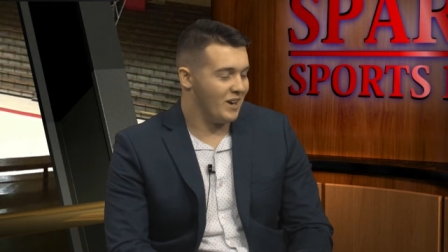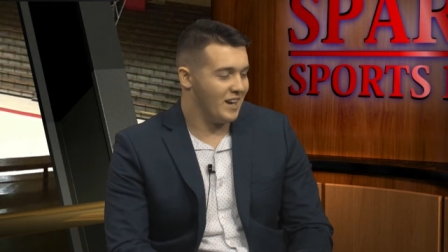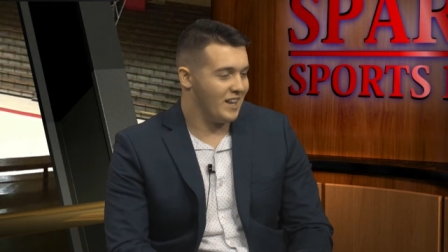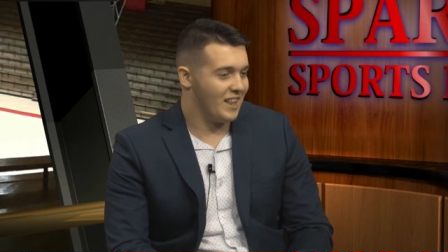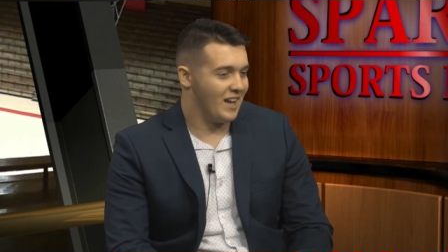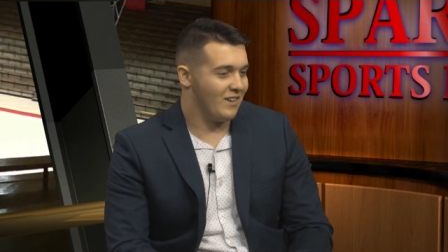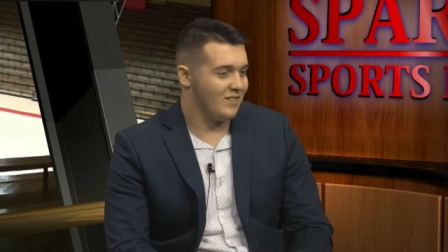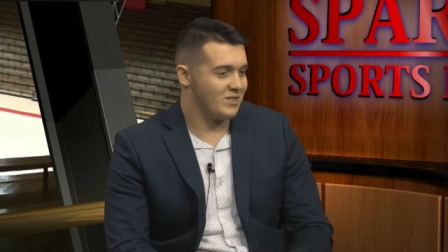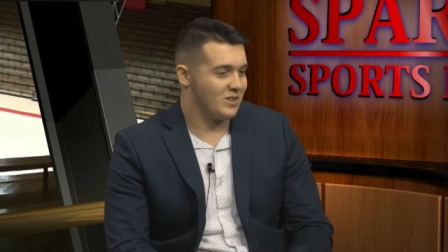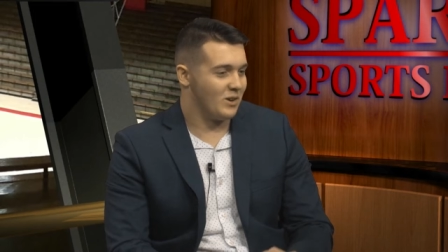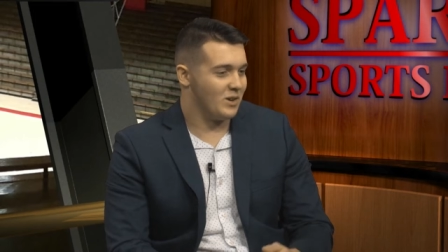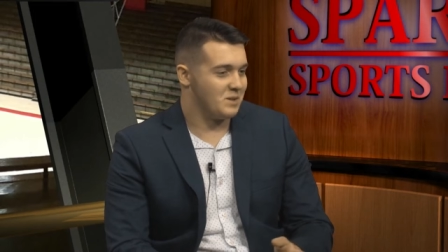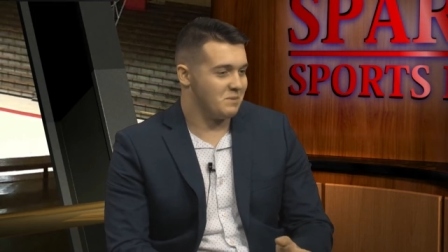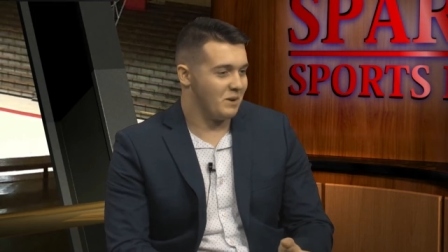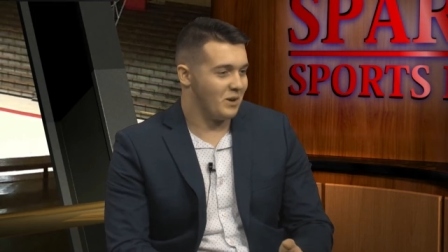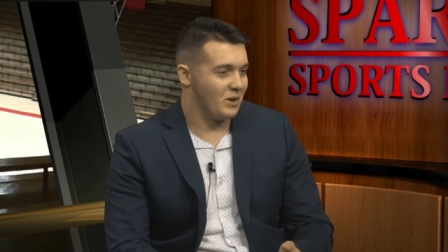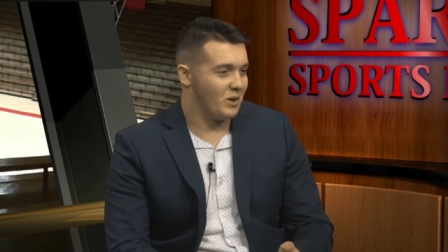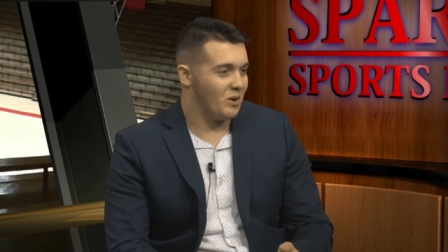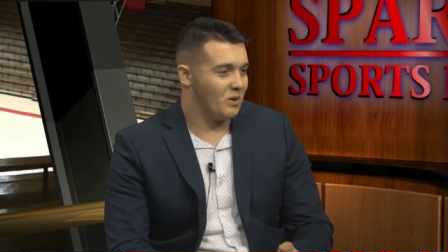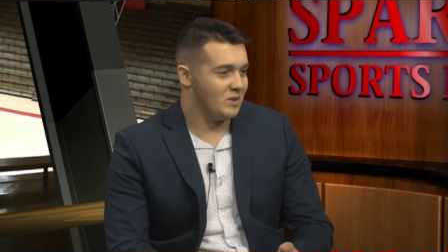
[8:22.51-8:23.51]
And that was always
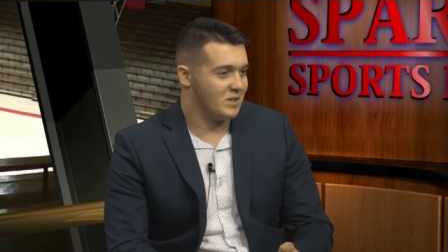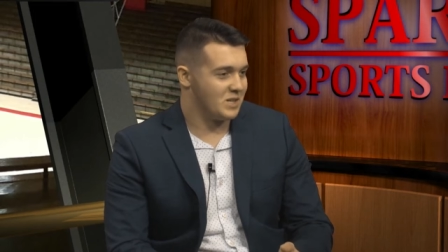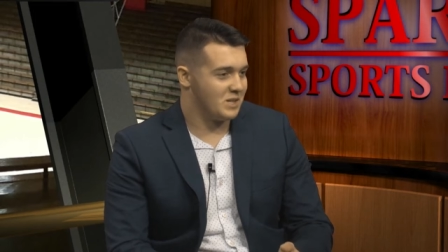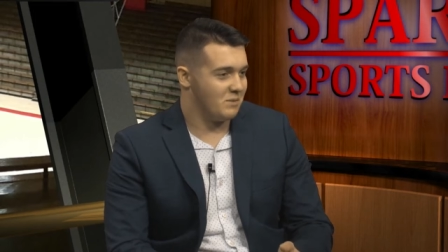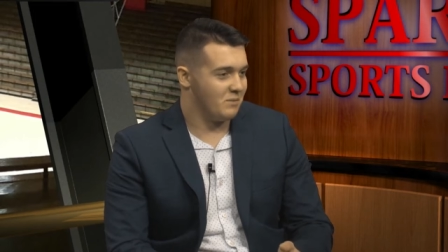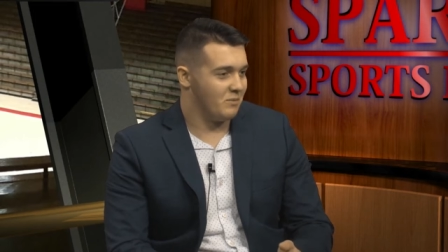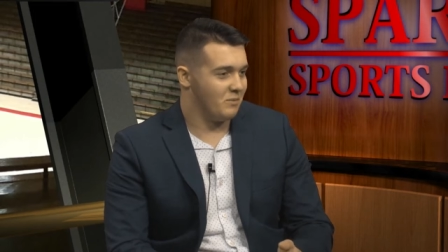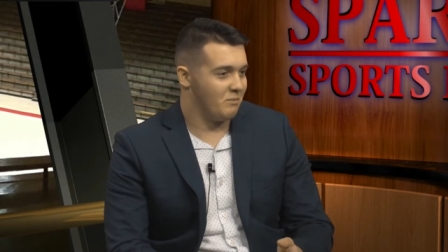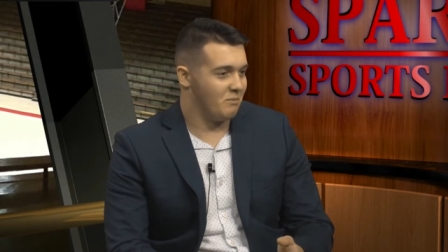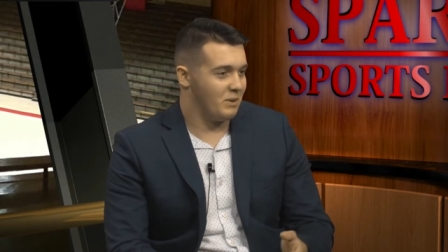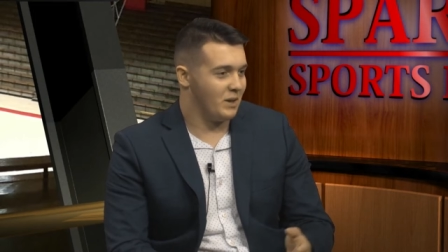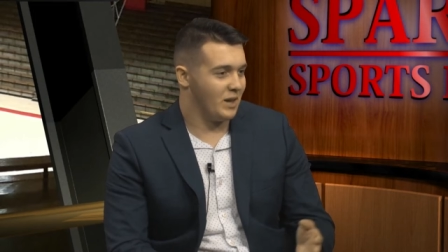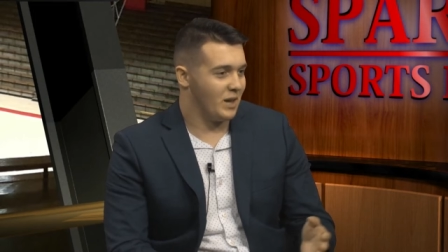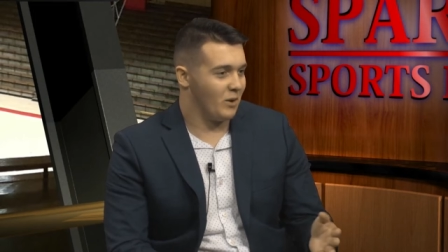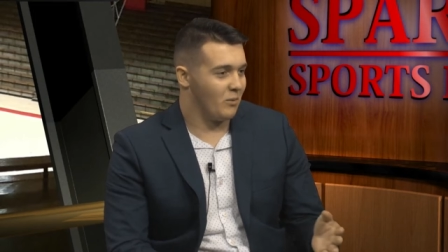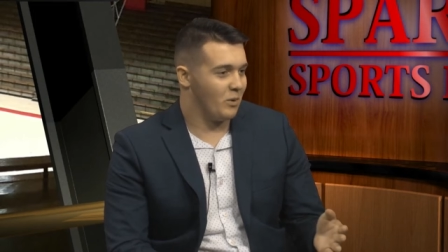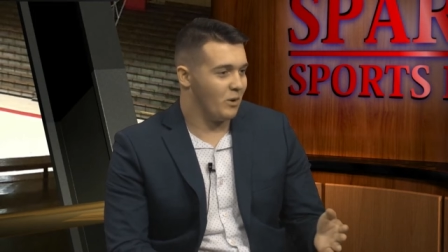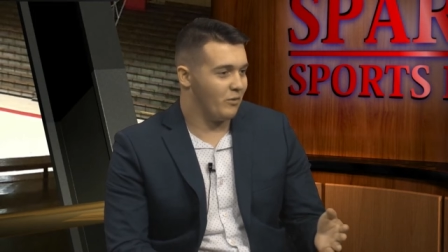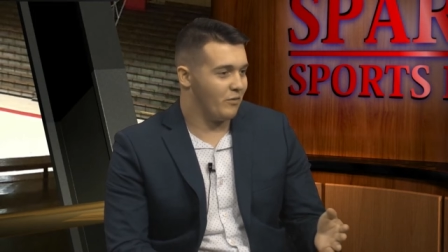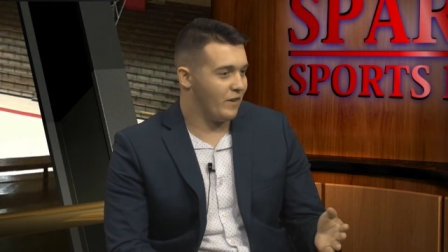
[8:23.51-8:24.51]
my goal was to be
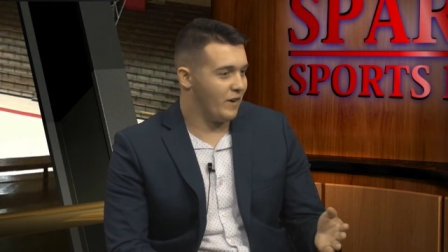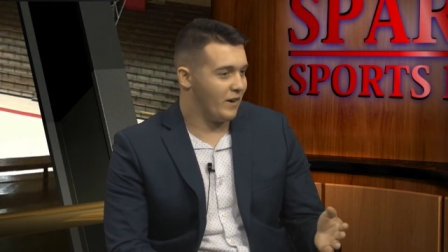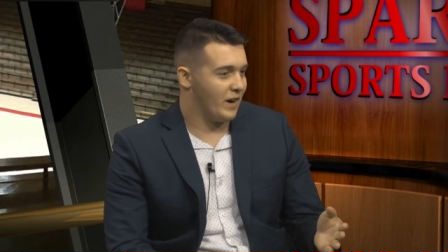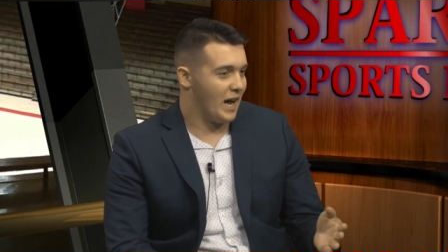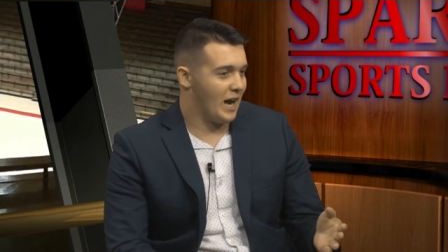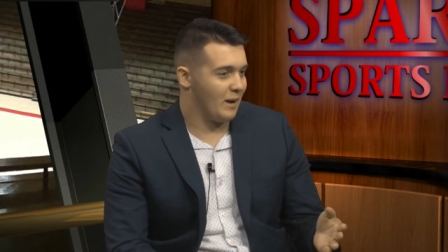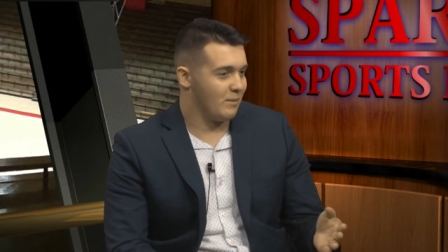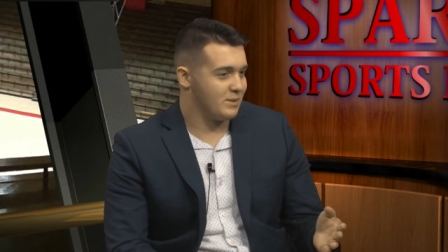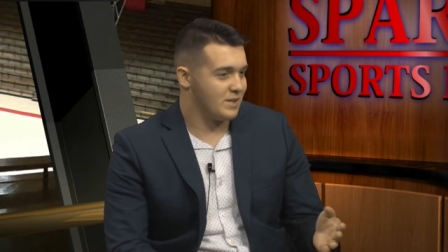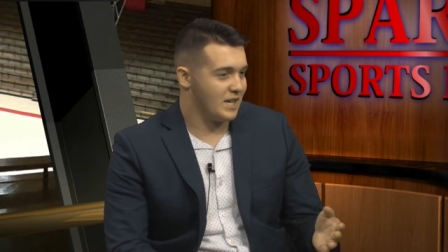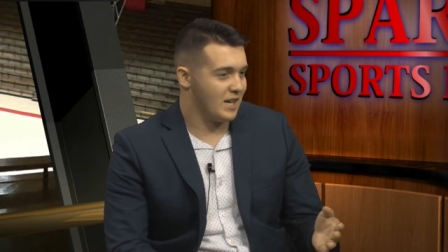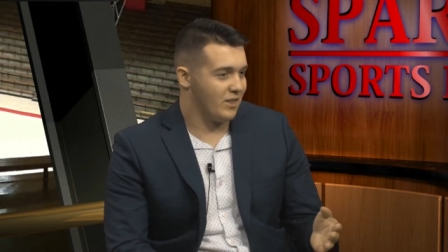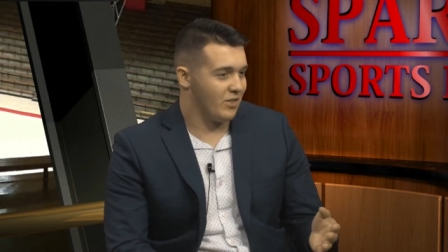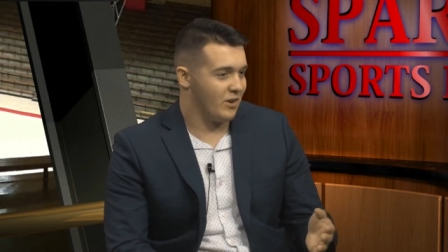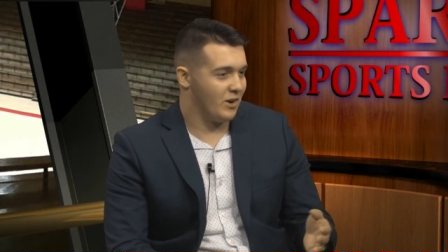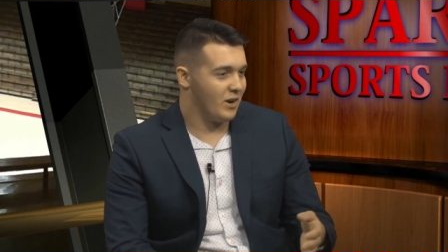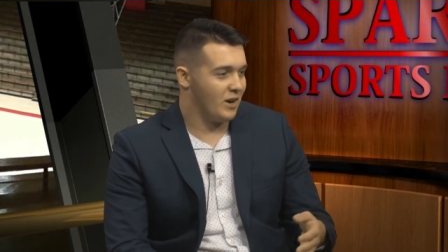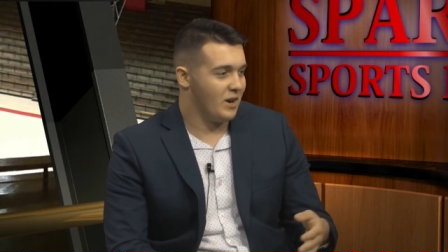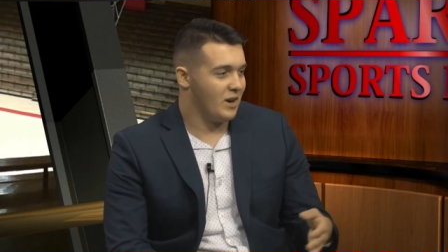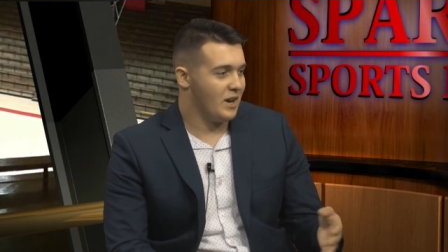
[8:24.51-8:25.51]
like Will Ferrell and Adam
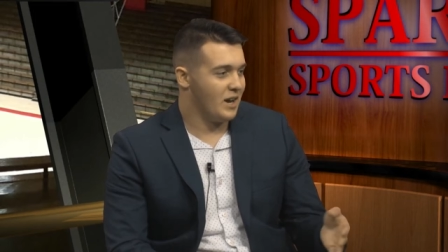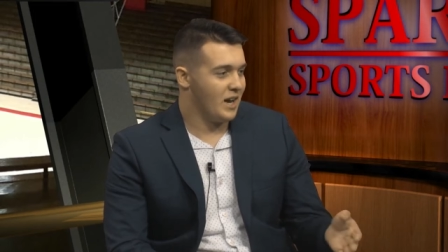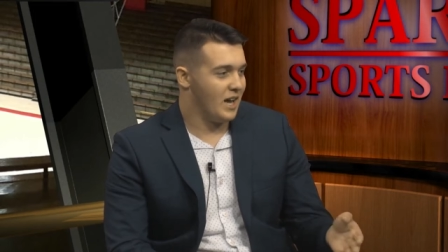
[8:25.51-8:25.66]
Sandler